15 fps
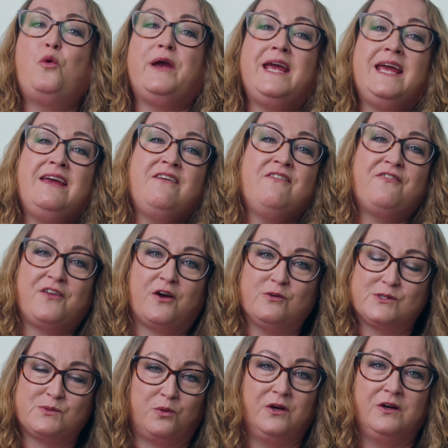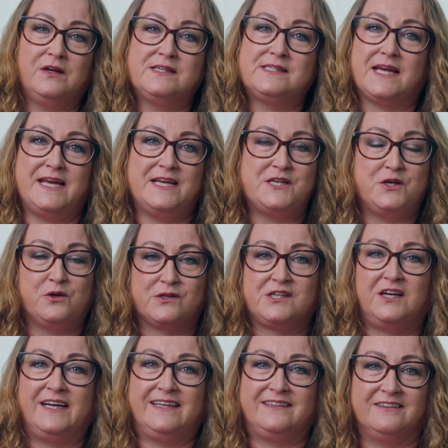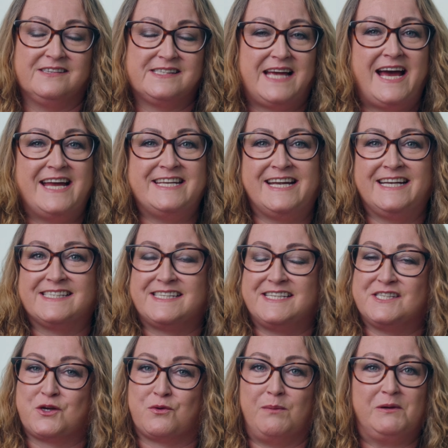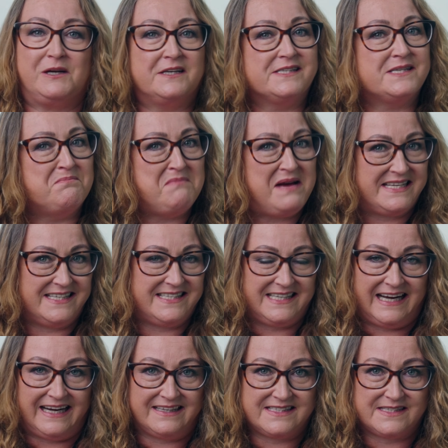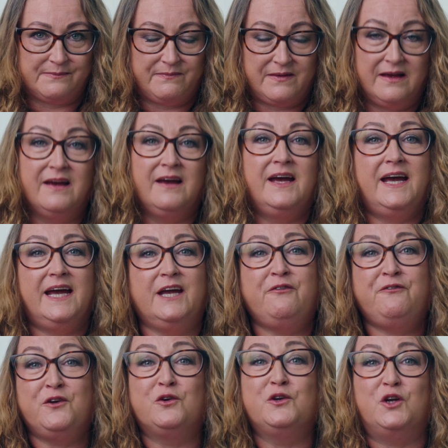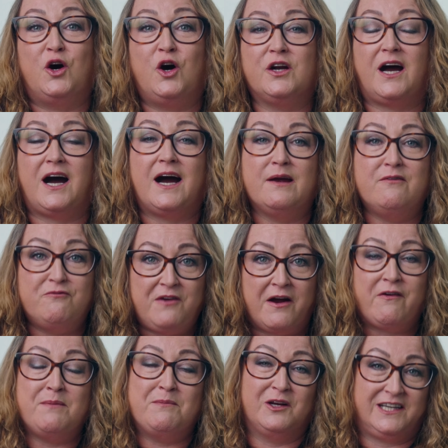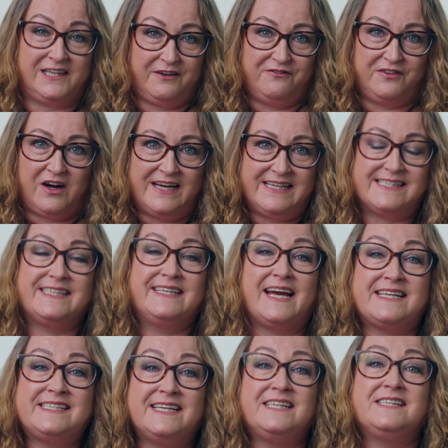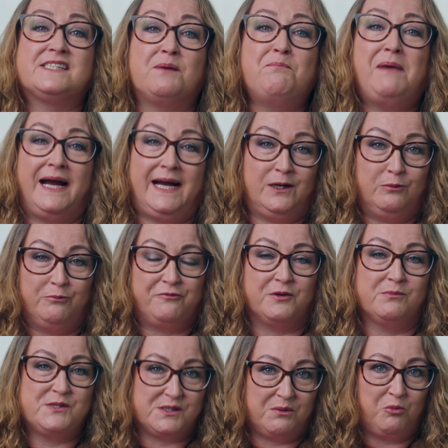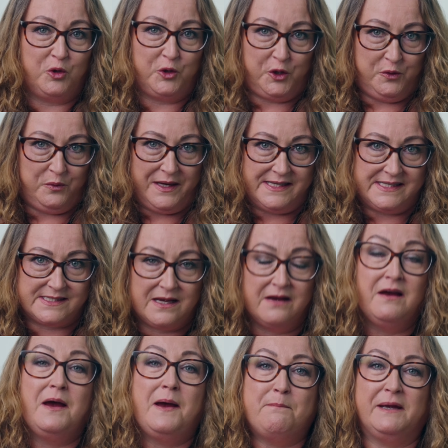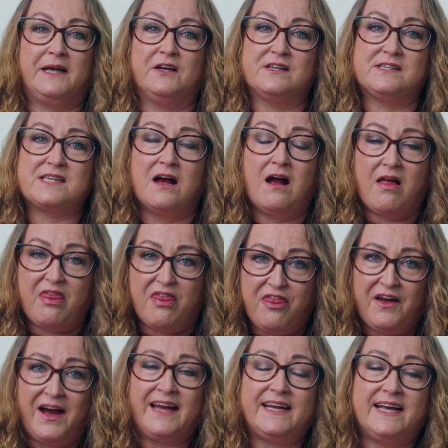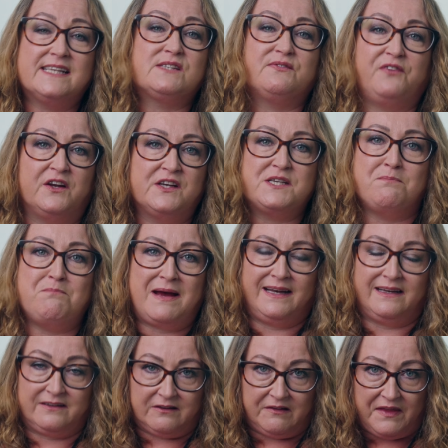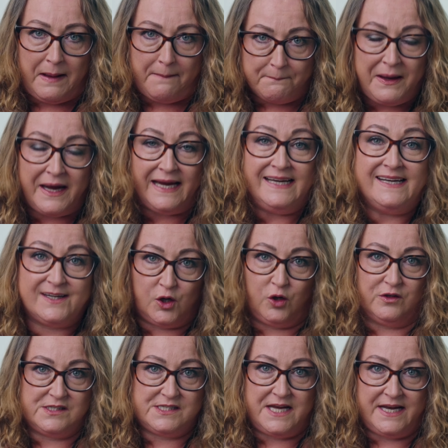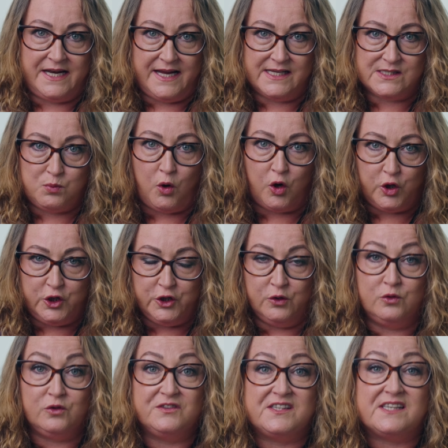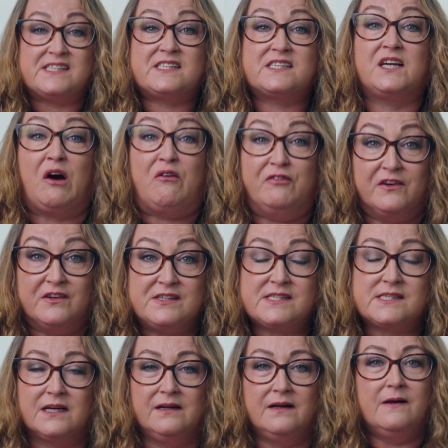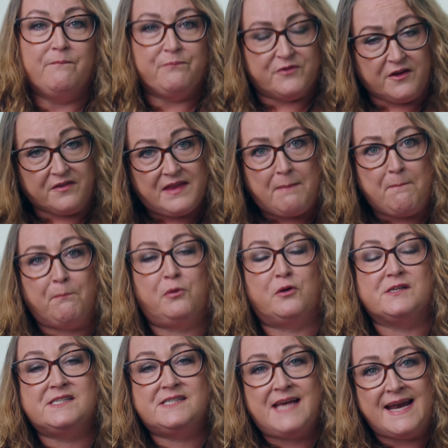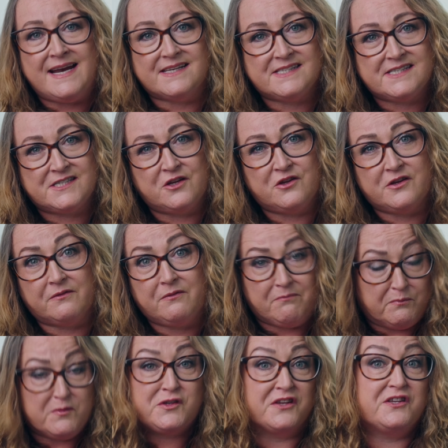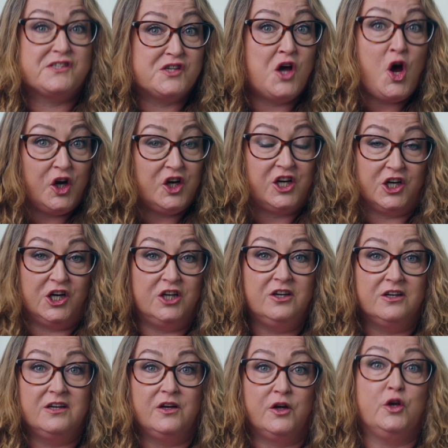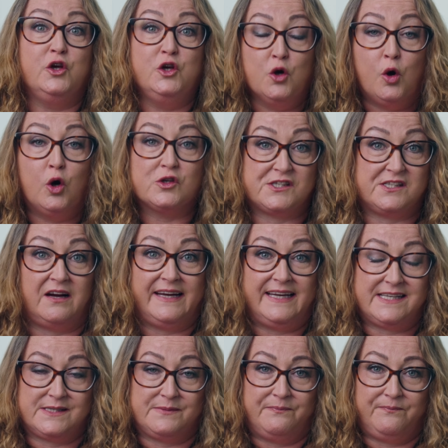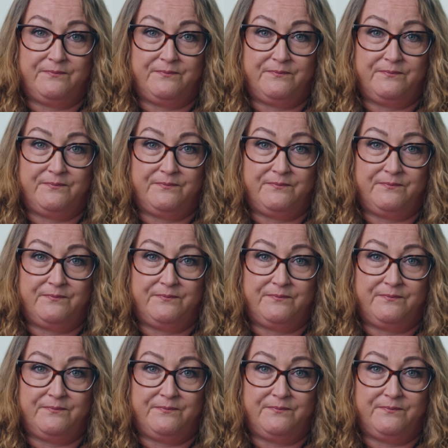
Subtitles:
weave those words into your titles, headings, descriptions, and meta tags. If you're not, I very much advise getting some help from someone who is, because that is fundamental. That page content is what Google discovers that then presents to the searcher your site.